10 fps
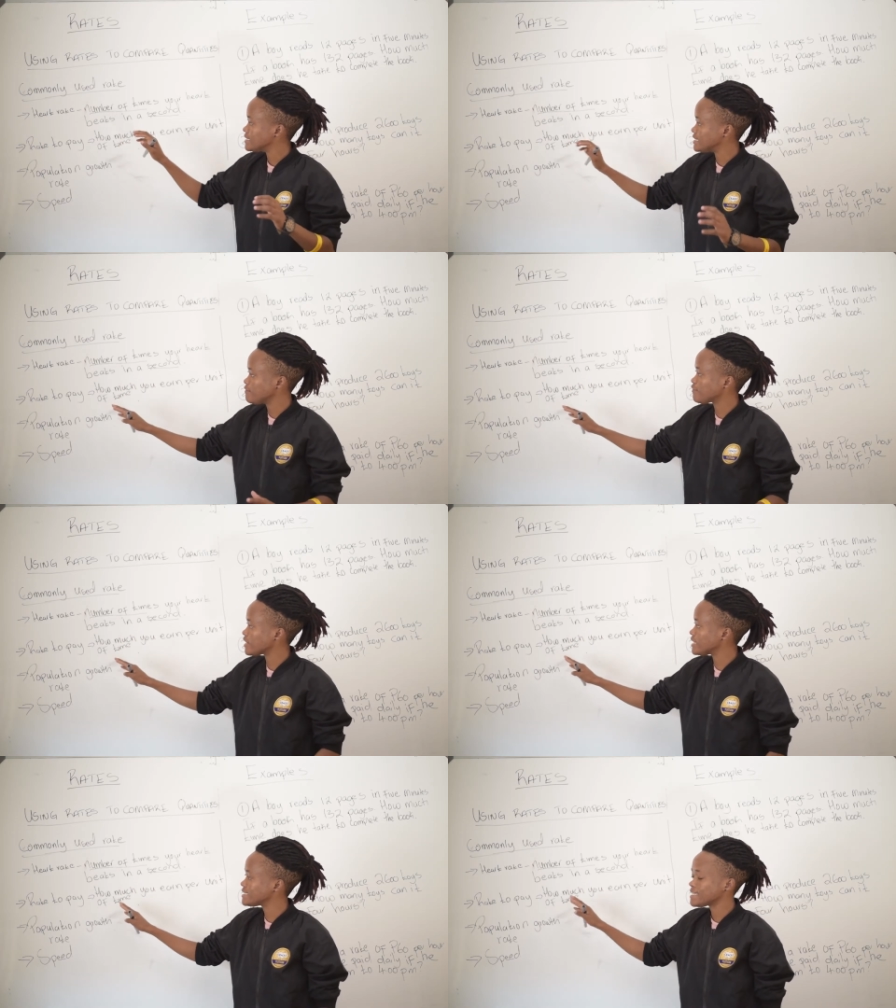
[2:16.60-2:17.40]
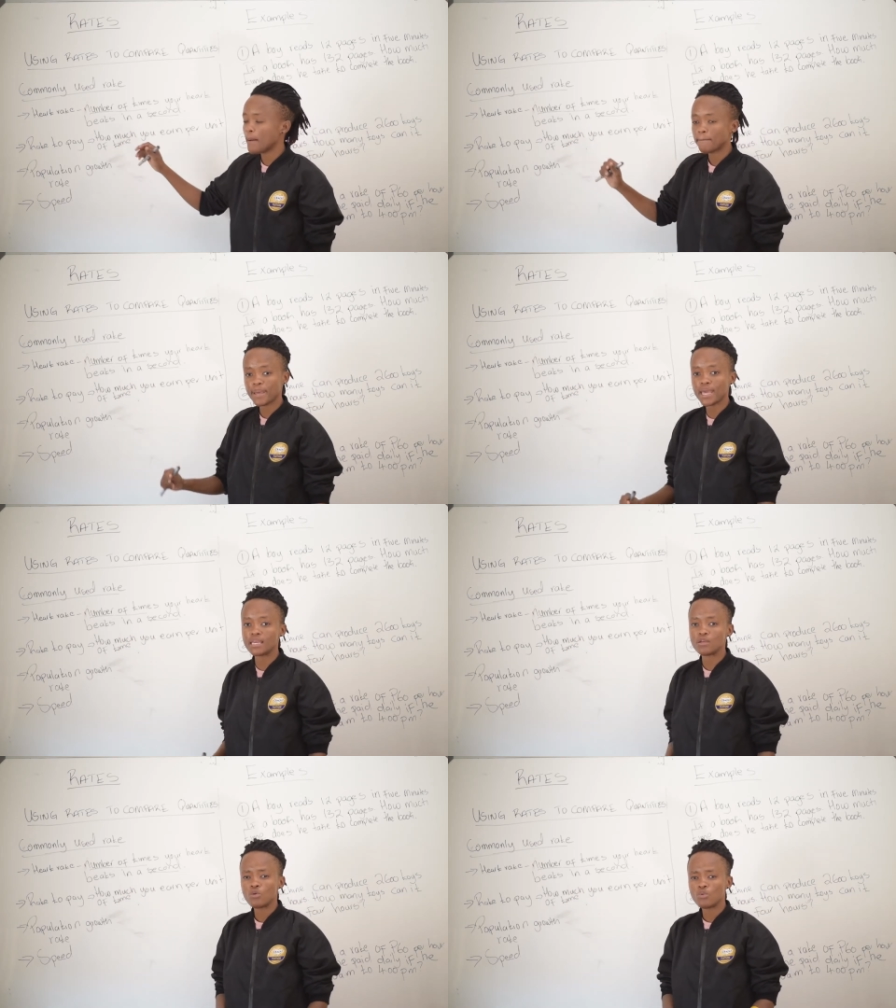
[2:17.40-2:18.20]
different
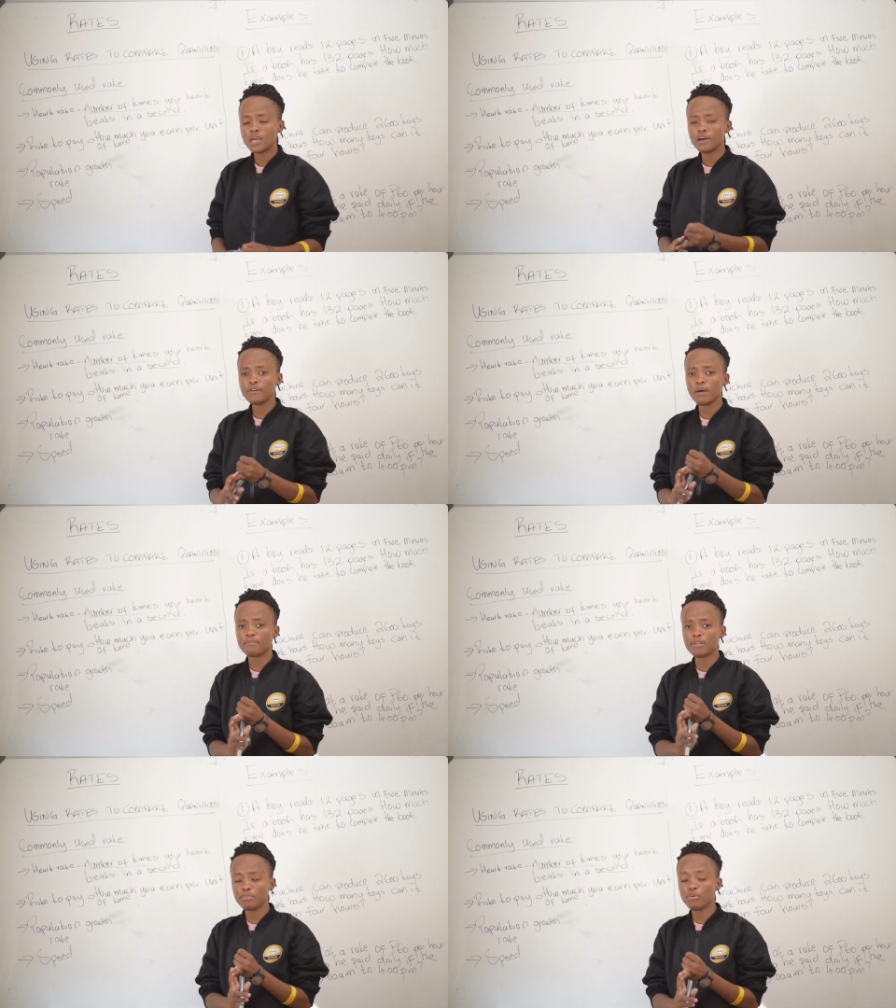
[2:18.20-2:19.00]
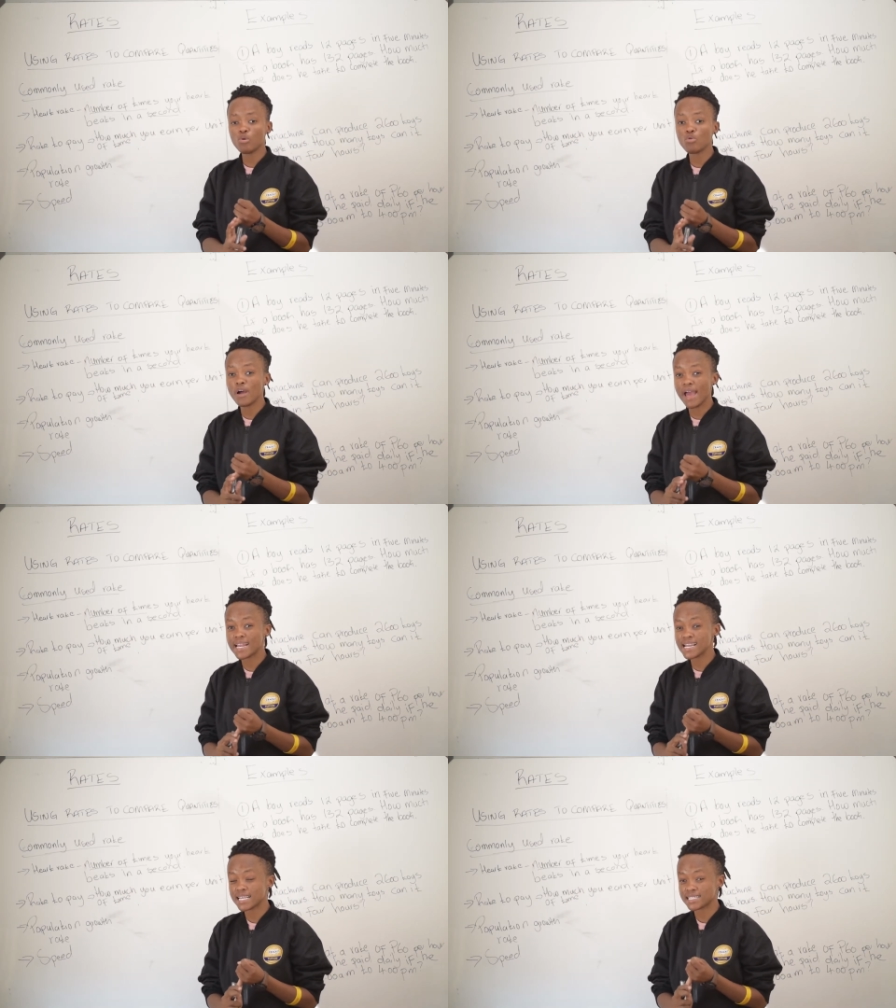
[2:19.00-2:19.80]
pay. We have people who
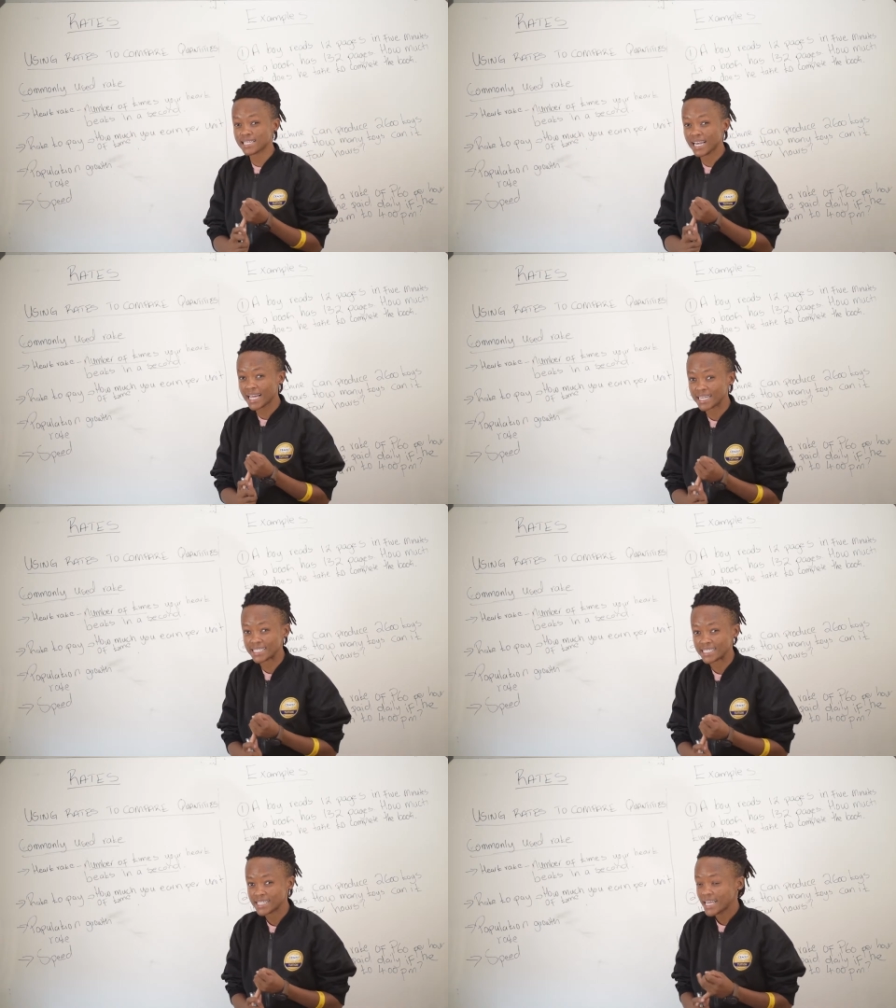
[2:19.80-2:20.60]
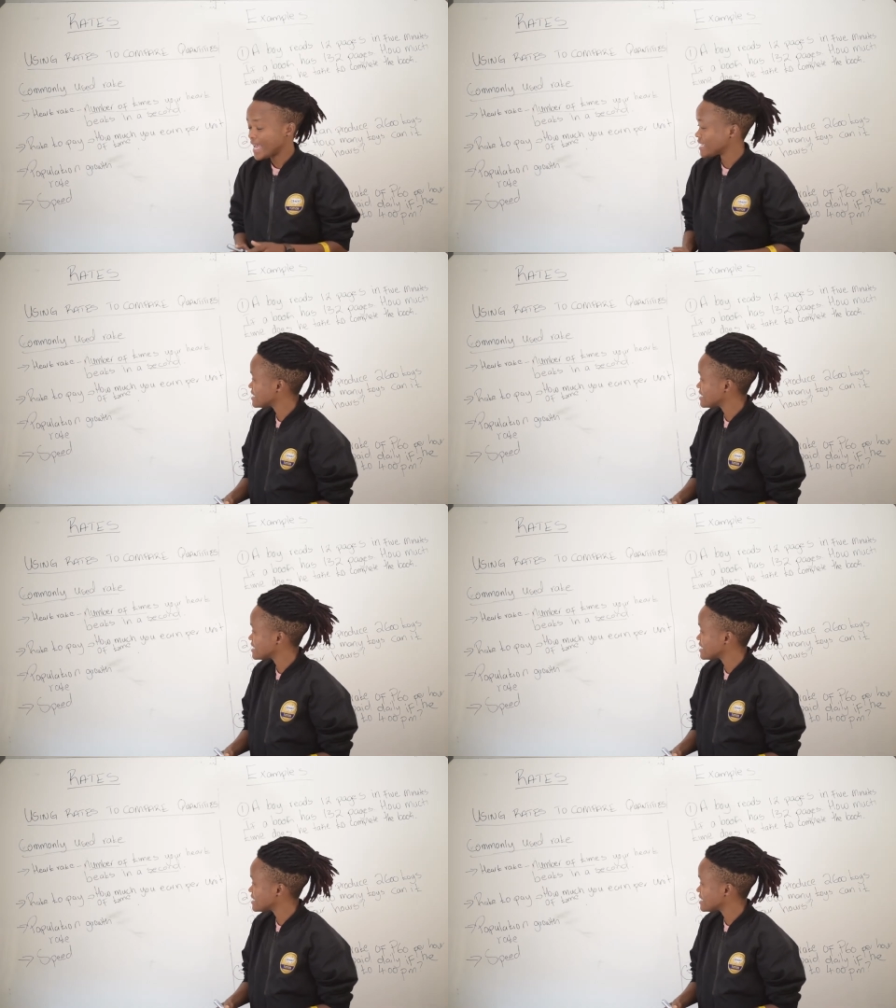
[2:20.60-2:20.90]
earn a salary. A